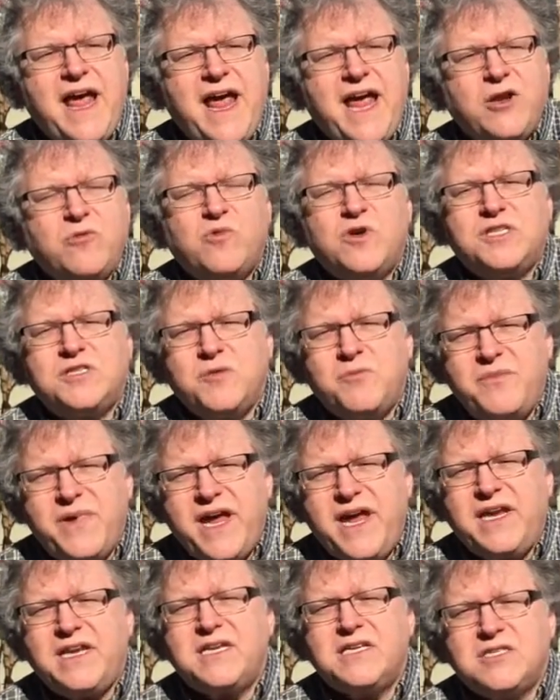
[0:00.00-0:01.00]
And what
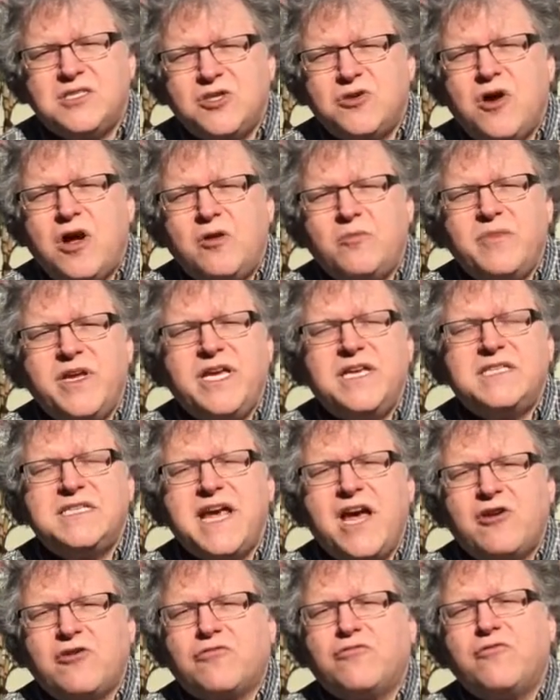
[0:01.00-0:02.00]
debate has taught me is
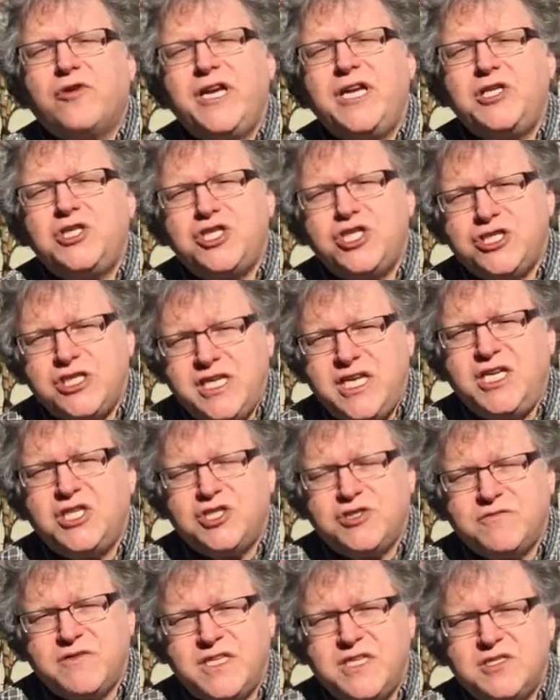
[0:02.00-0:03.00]
how to reach
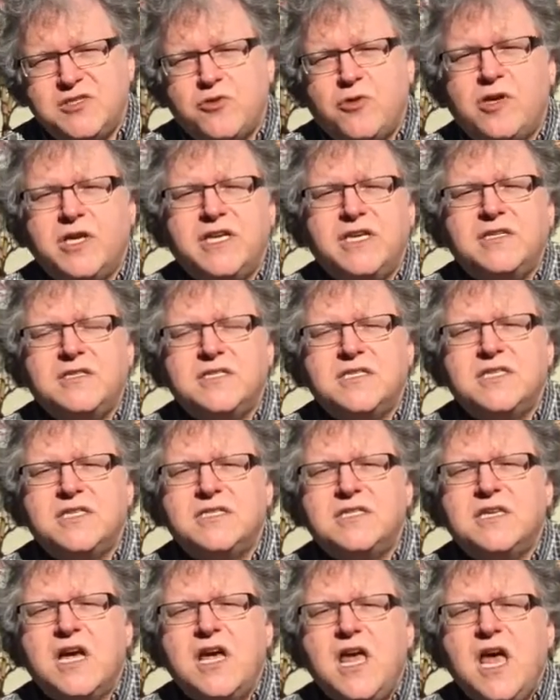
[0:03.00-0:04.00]
each of these
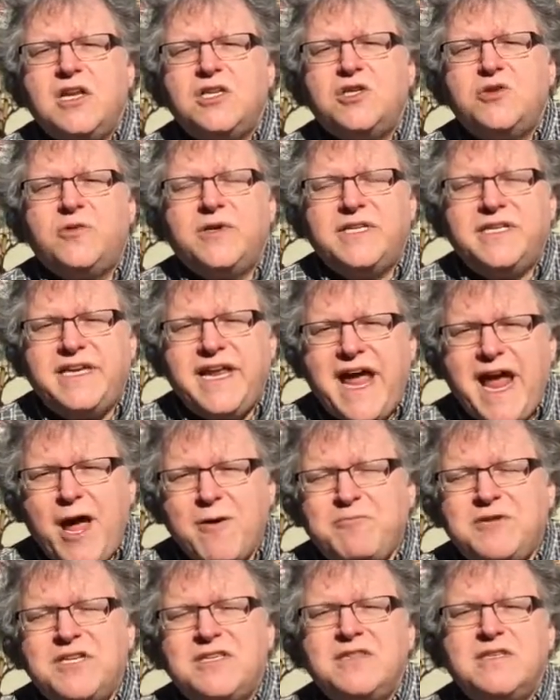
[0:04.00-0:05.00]
audiences, to
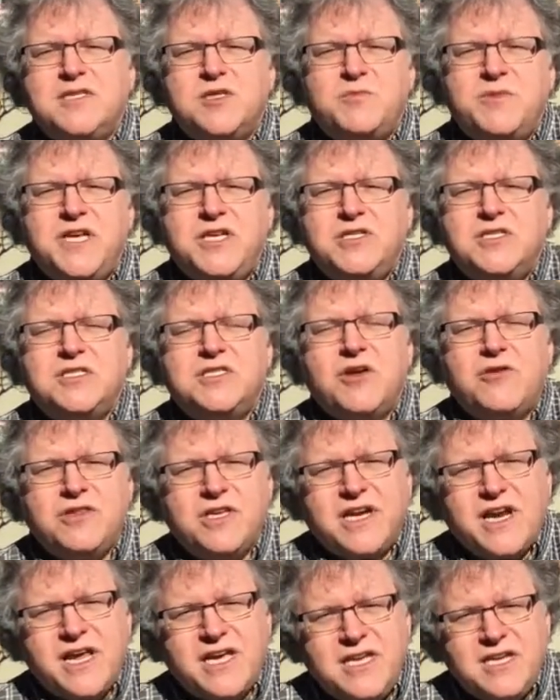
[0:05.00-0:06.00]
adapt the speech so
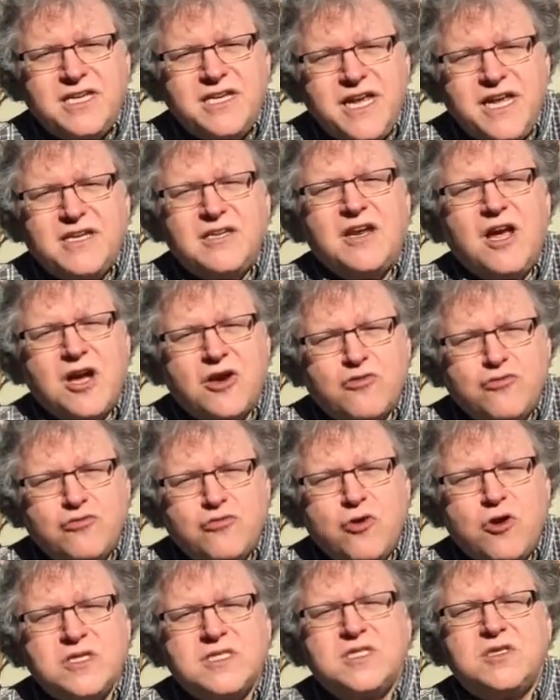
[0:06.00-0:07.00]
that I can get
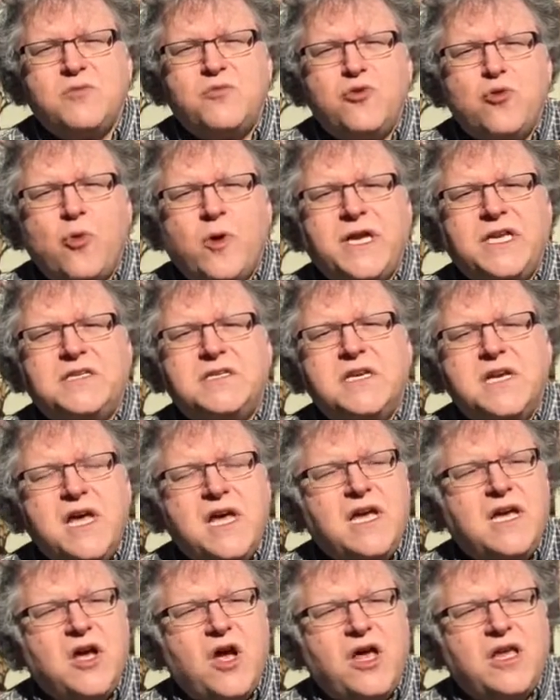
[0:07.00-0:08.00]
across the point
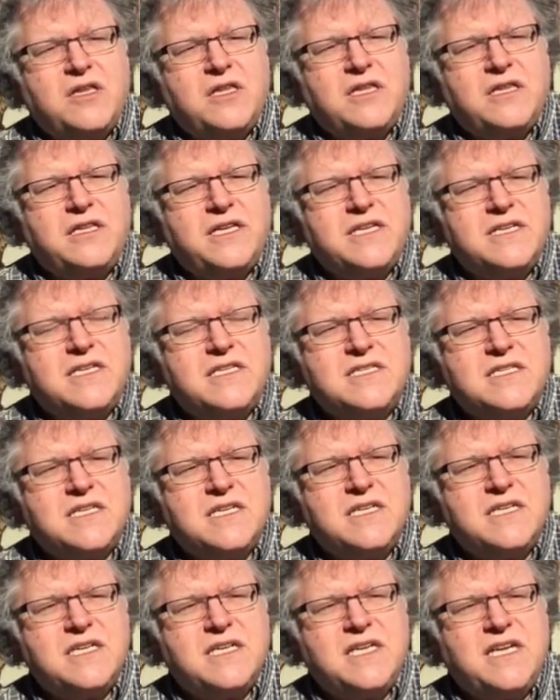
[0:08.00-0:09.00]
that is
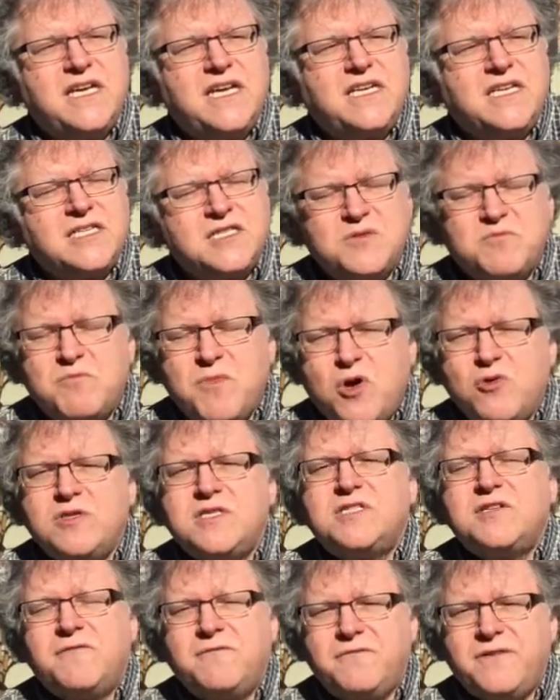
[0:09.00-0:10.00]
in its
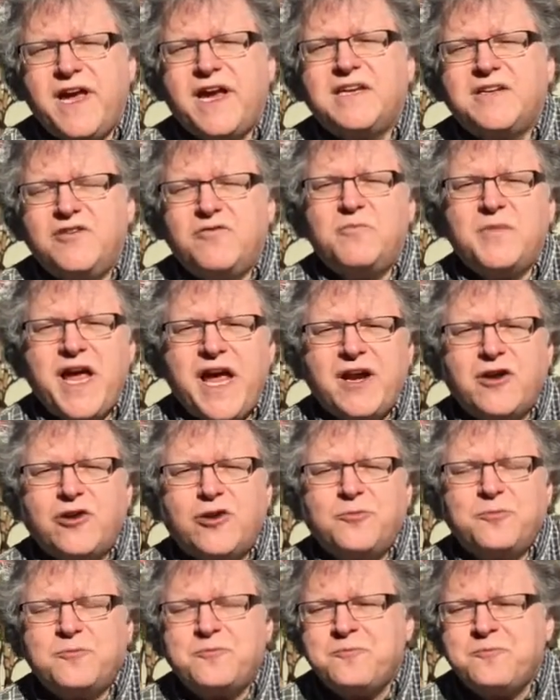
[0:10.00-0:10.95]
most effective manner.